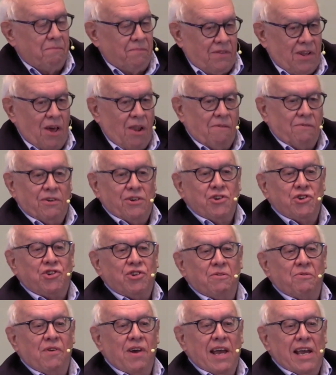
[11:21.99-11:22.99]
television
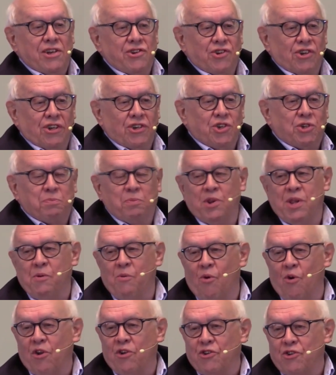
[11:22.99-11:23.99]
evangelist, but he
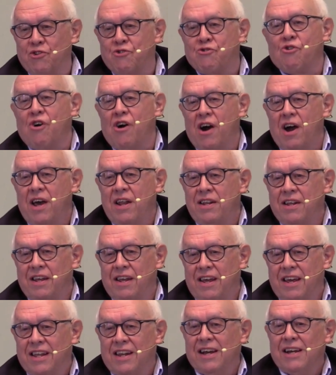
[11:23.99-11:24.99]
wanted to try it,
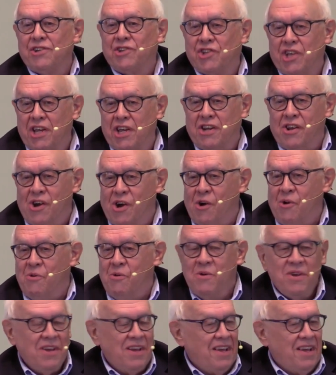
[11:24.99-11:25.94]
and I said no.